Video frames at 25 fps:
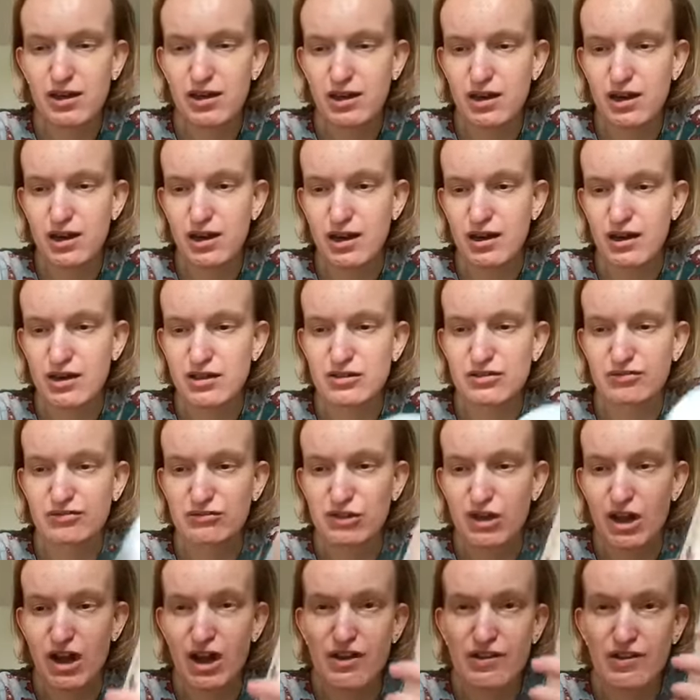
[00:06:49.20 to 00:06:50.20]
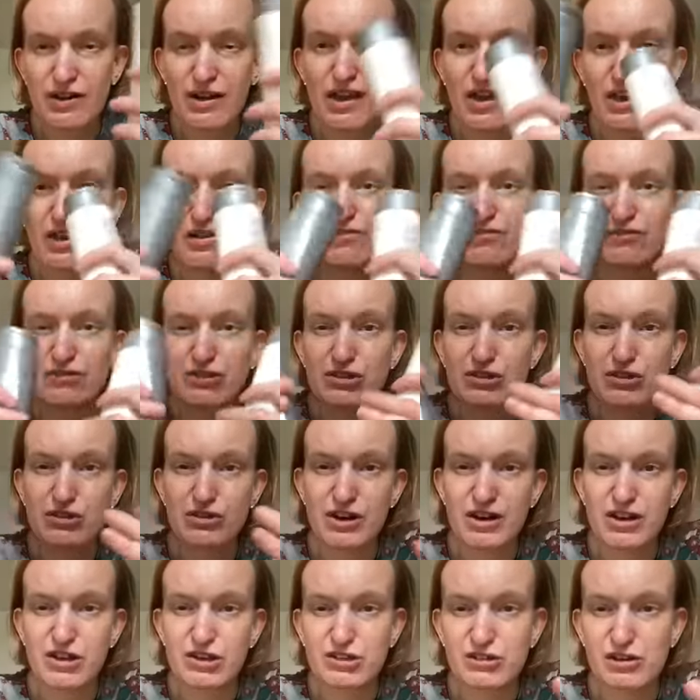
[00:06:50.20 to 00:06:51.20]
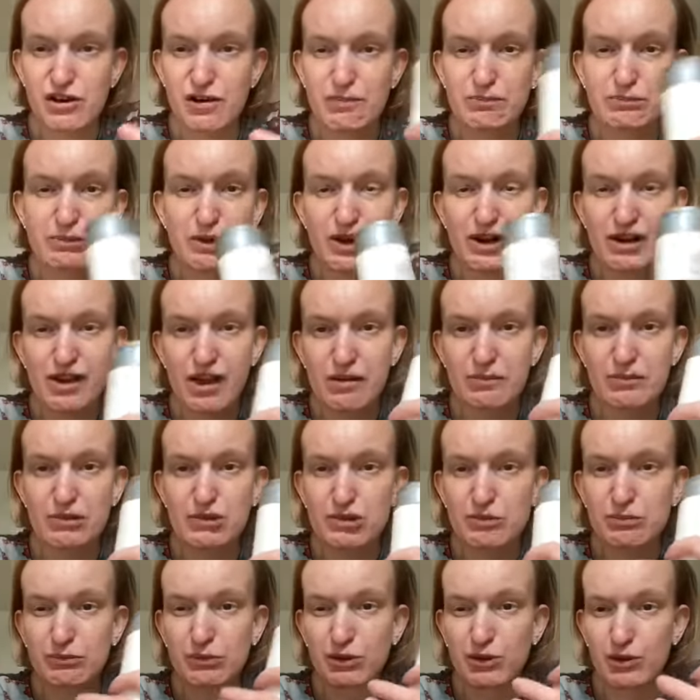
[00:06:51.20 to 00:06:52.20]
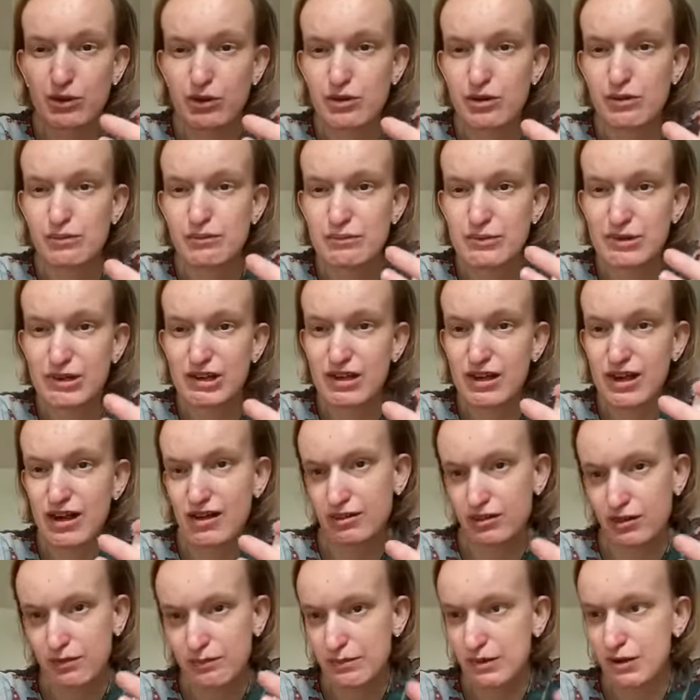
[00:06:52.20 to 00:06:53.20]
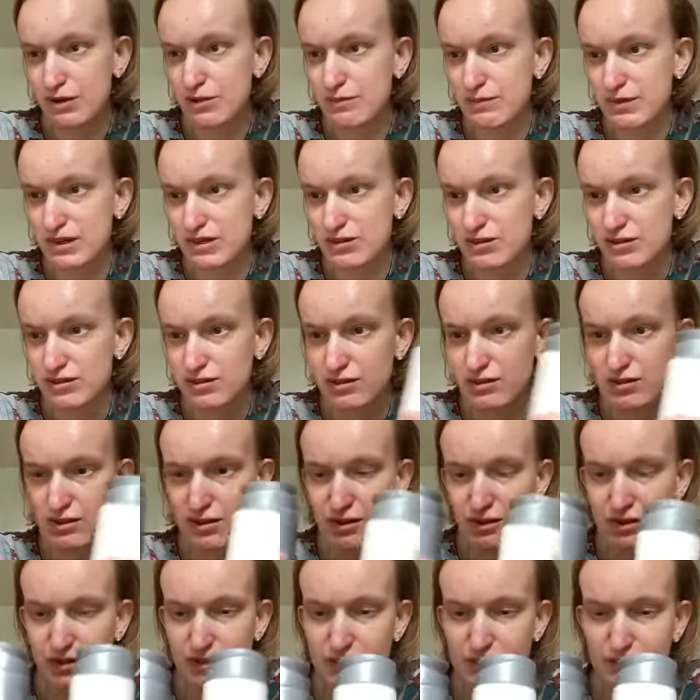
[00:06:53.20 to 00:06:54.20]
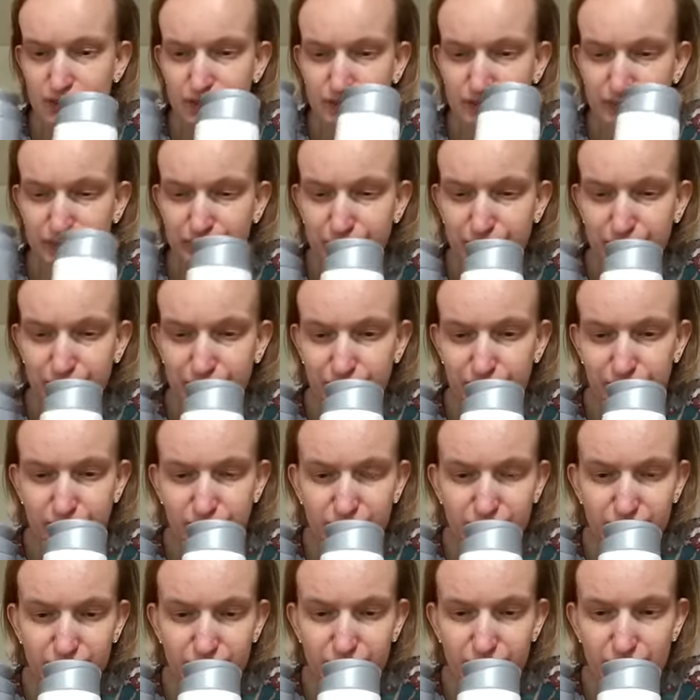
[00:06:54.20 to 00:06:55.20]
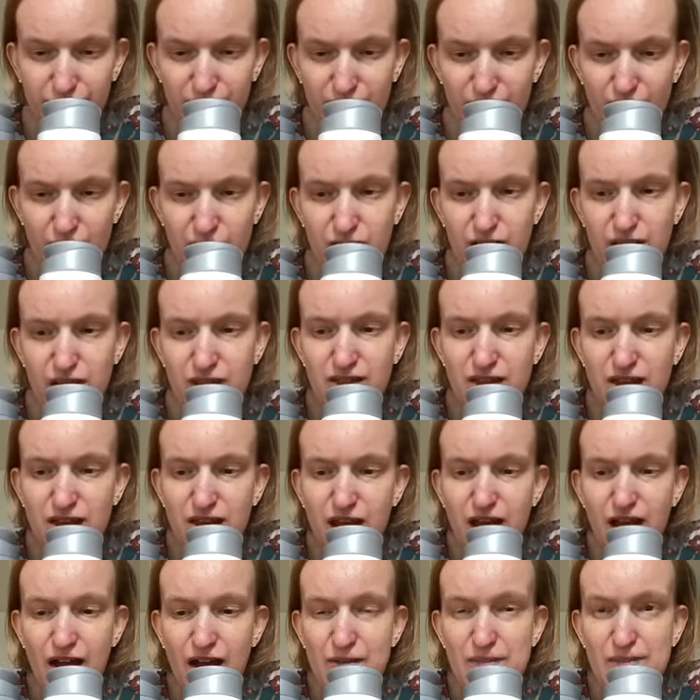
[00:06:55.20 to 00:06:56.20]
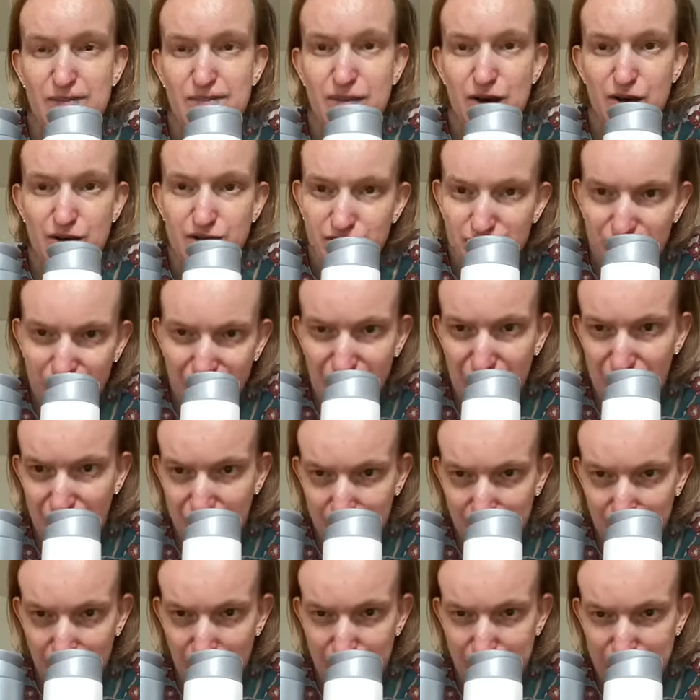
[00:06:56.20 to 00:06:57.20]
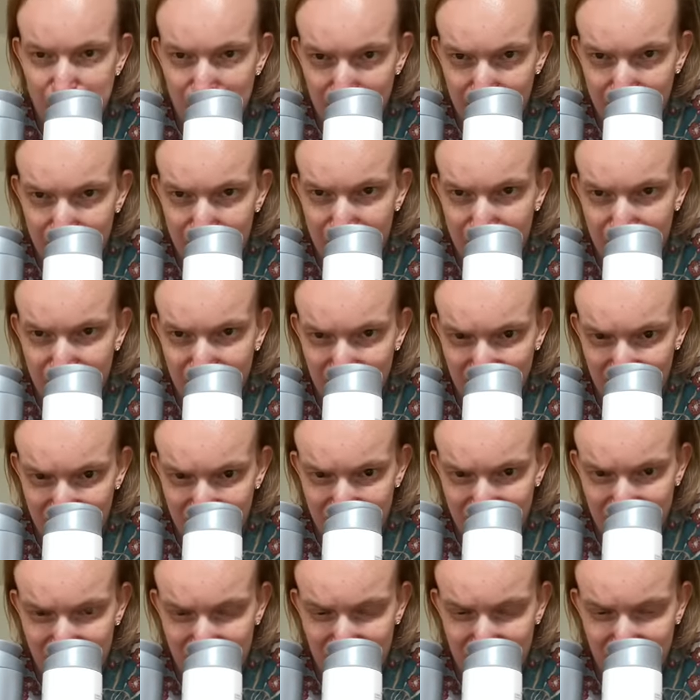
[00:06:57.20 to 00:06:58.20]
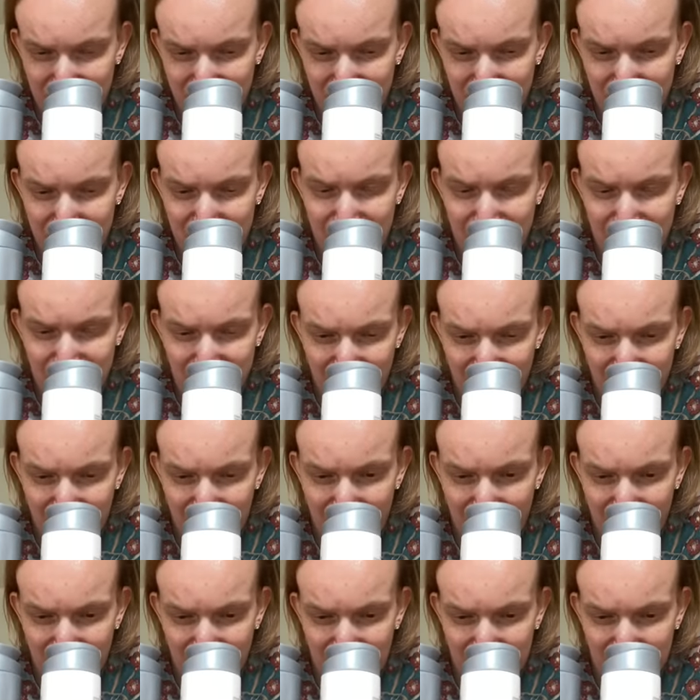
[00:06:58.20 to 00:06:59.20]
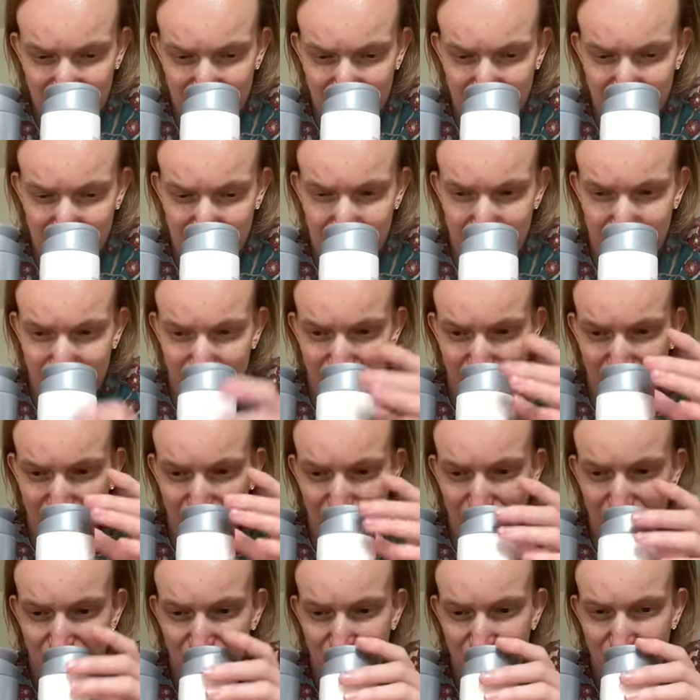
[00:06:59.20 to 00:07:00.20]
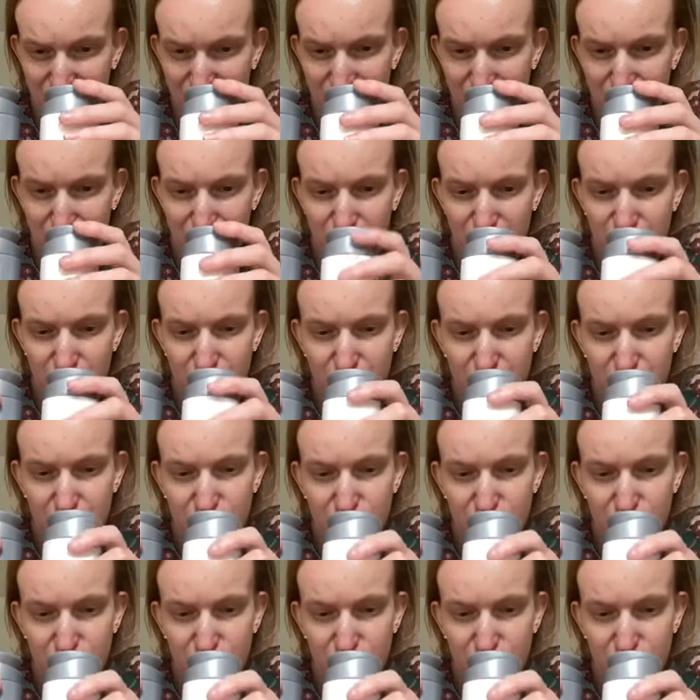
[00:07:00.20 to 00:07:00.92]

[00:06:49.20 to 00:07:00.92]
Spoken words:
it is a frustration, but I am a smaller company at the moment. The thing I most like about this design is the